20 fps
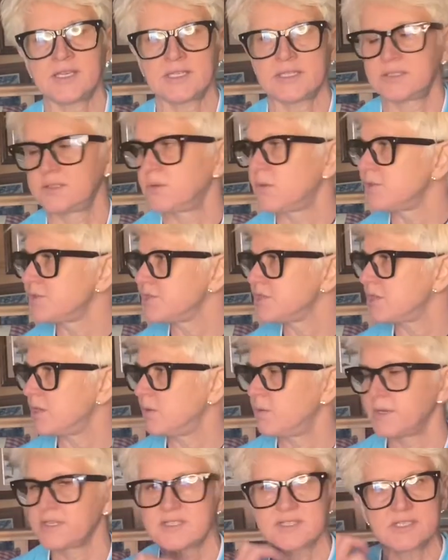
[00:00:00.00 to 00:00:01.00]
and also
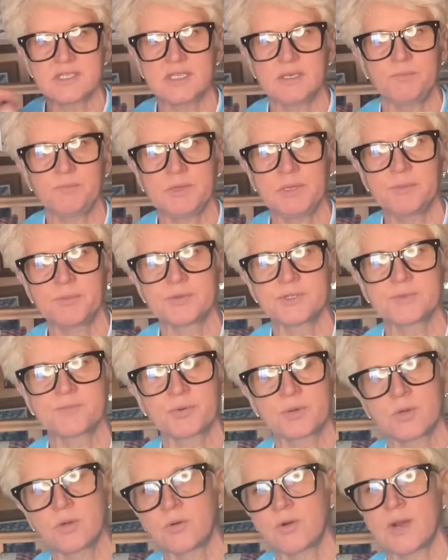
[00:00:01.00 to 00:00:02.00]
I see people's
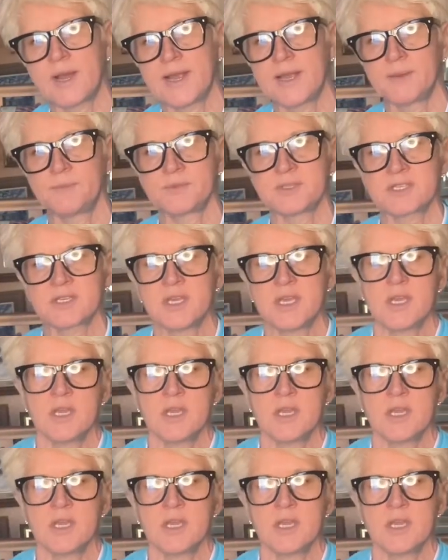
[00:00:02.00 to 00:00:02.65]
programs,